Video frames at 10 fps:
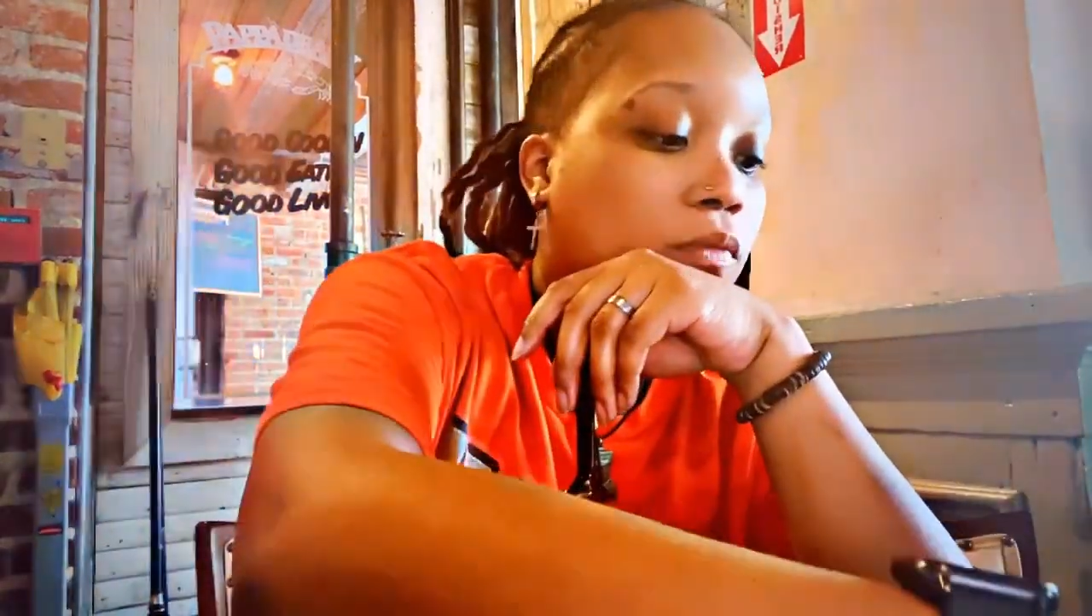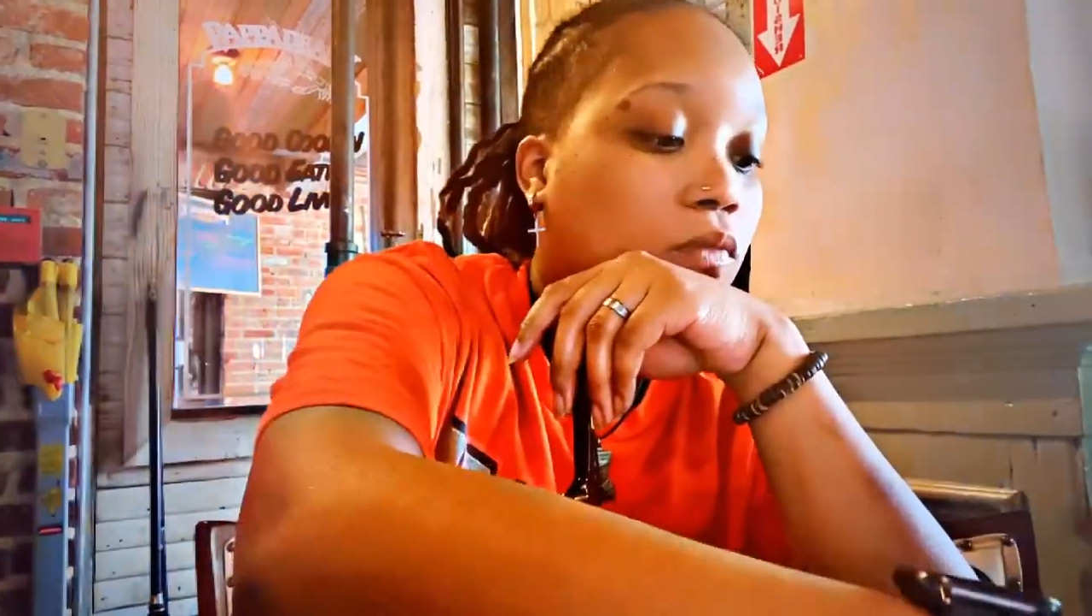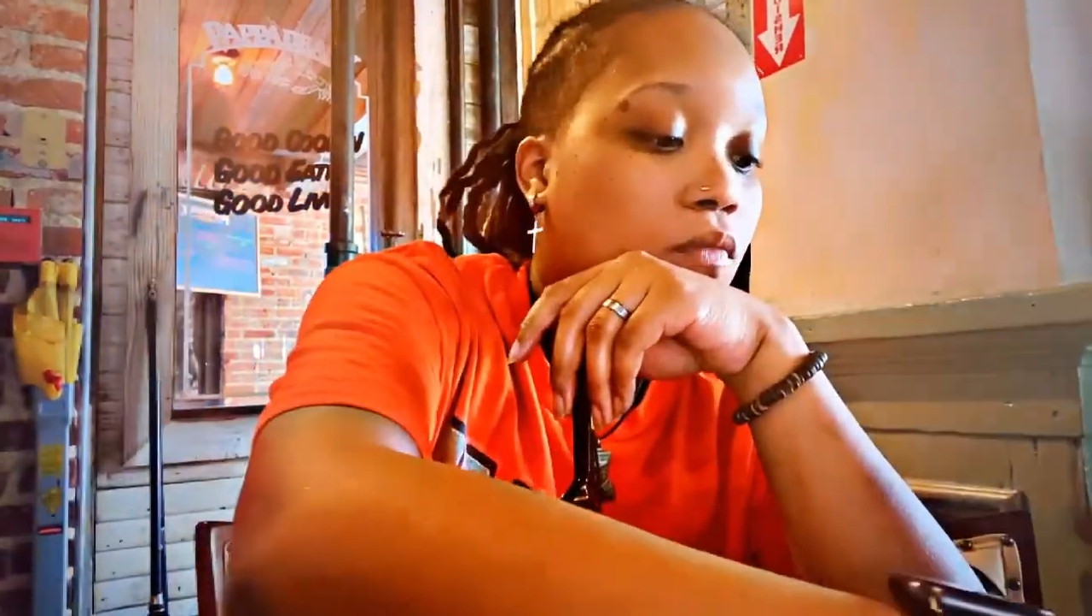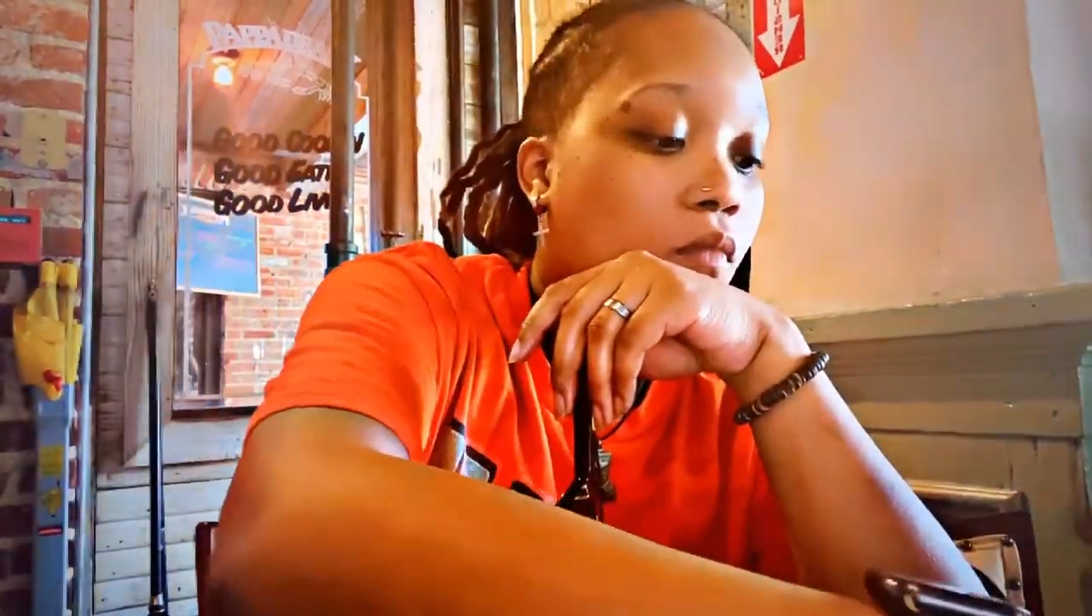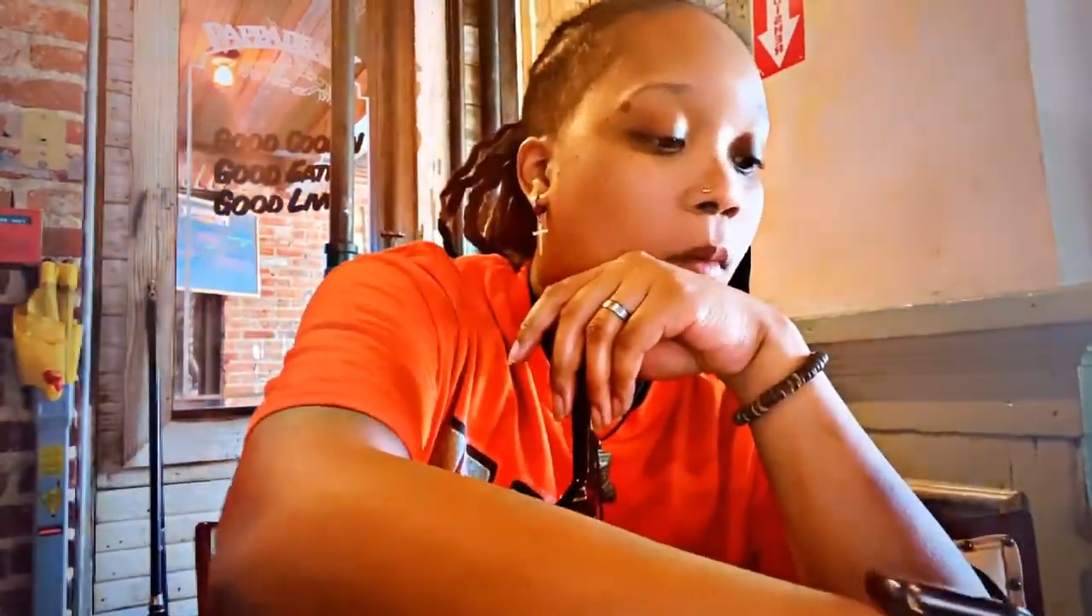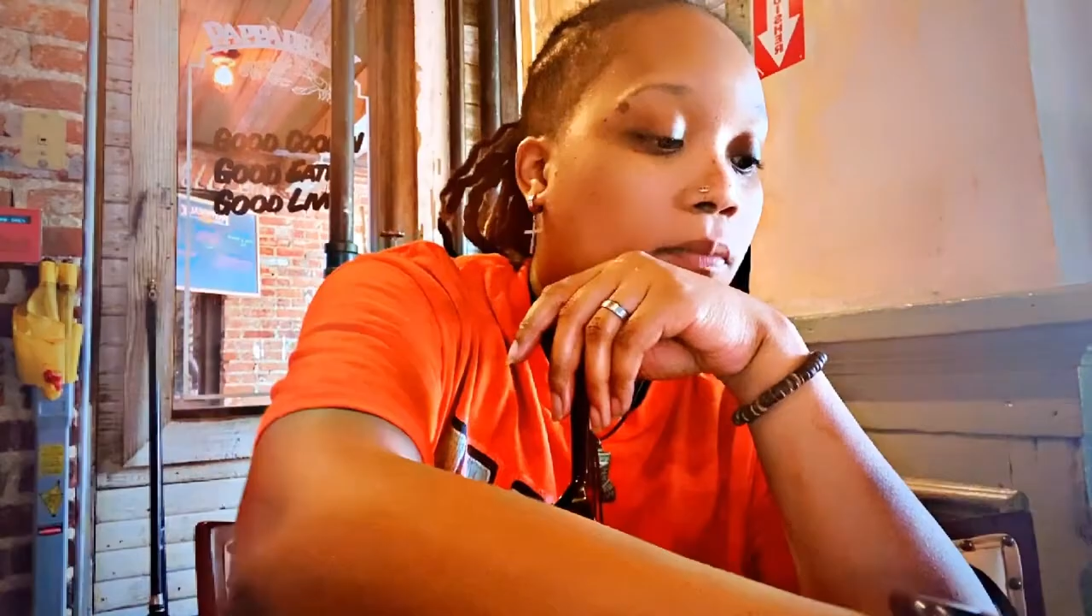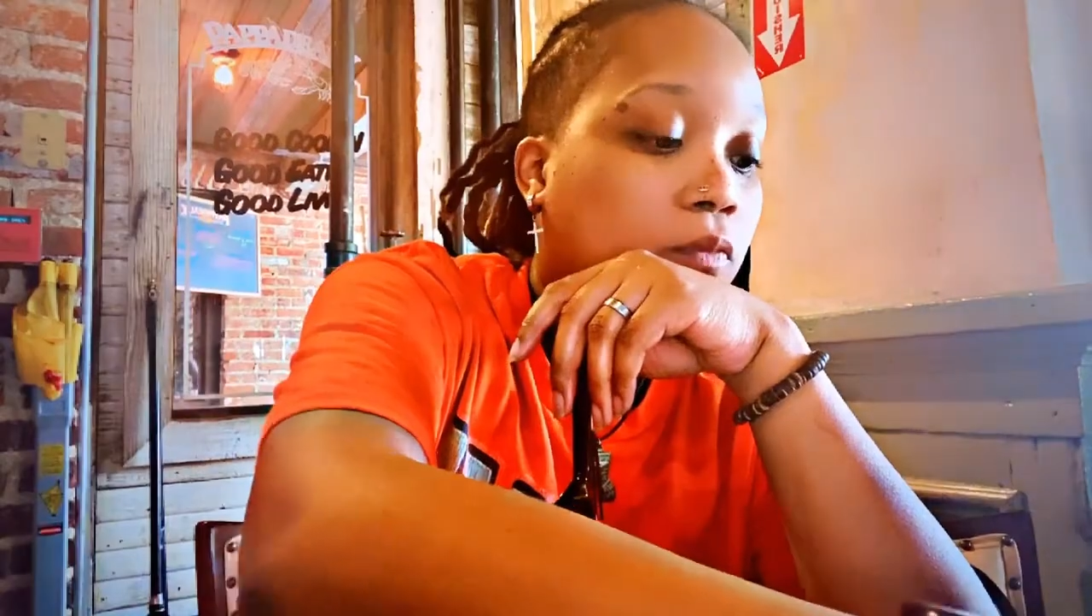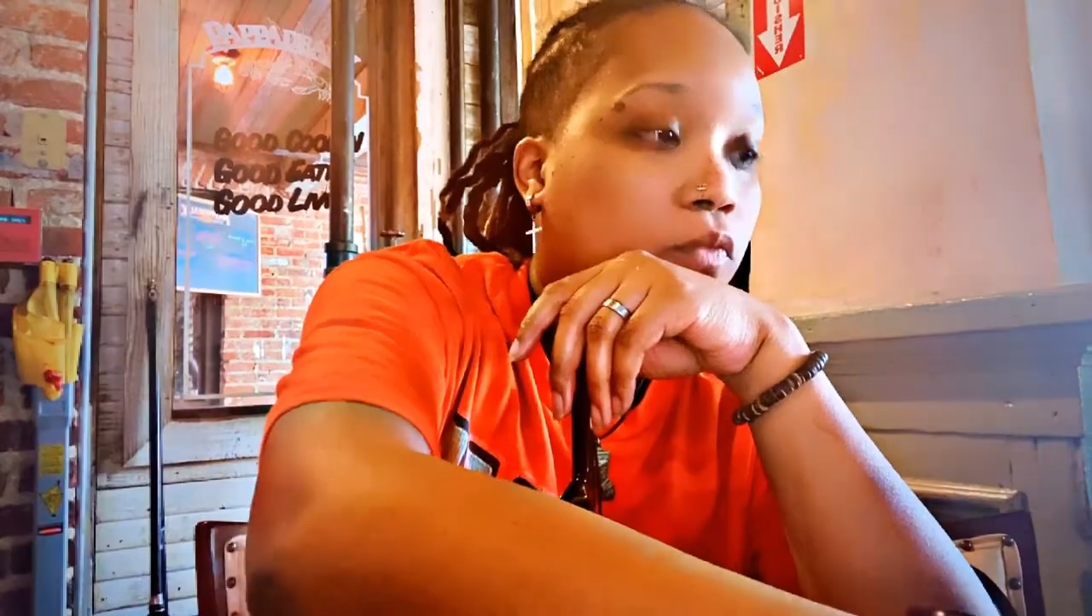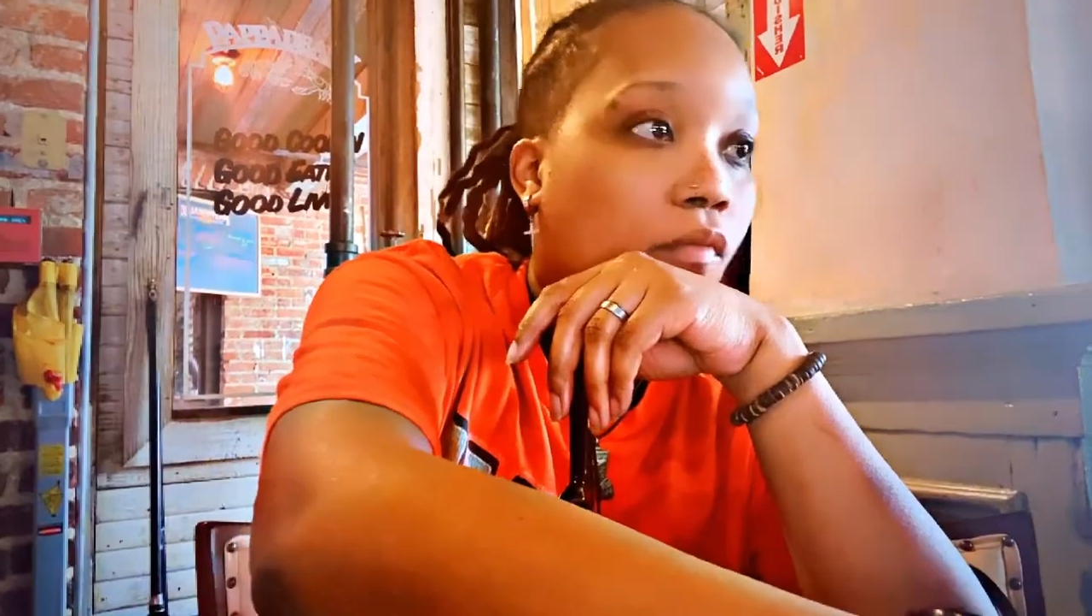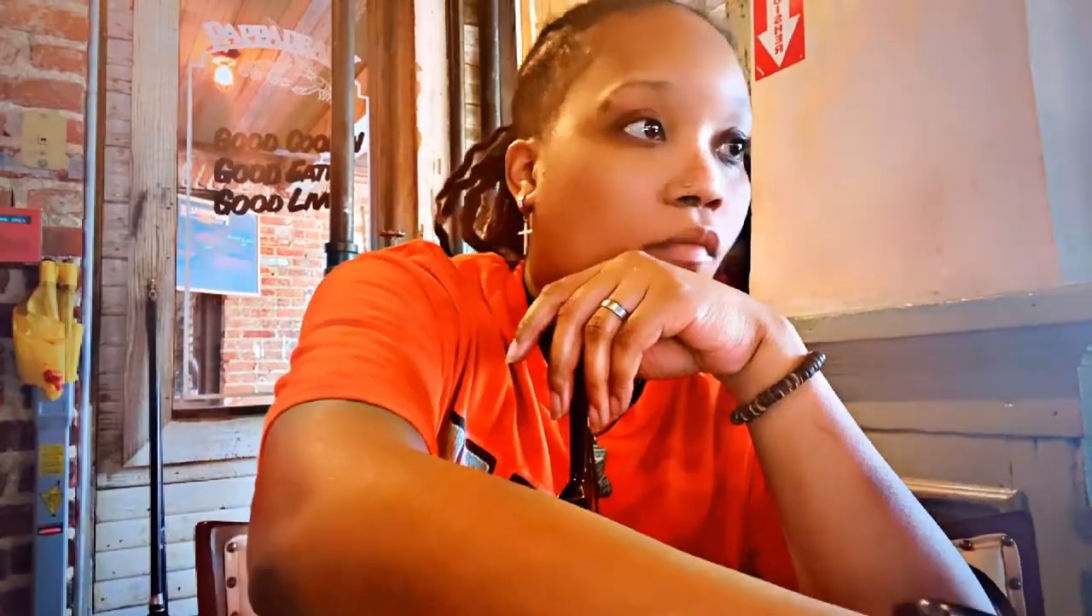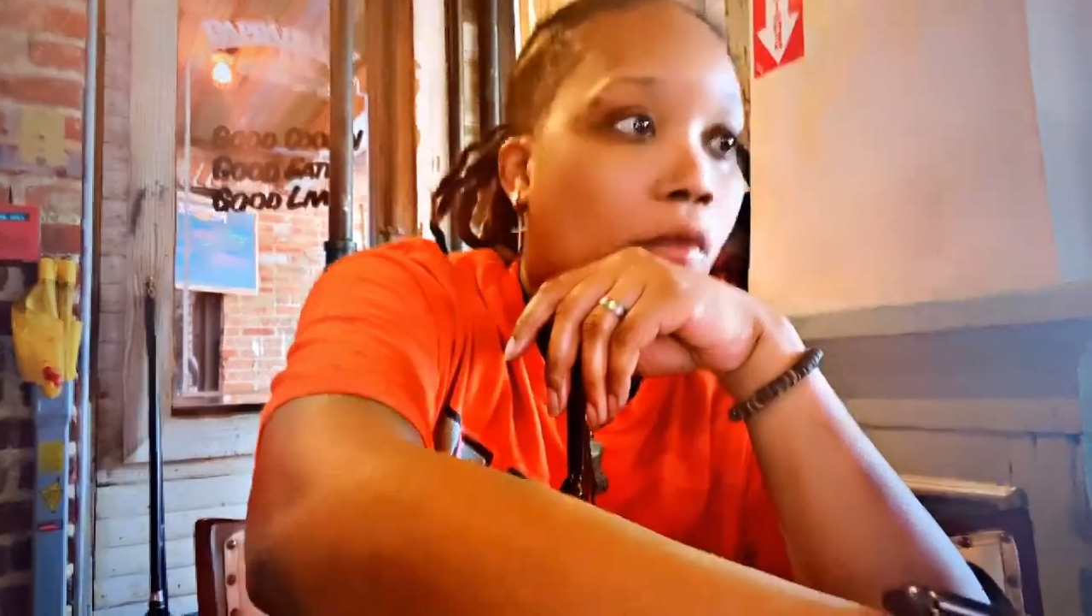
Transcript: But it tasted really good.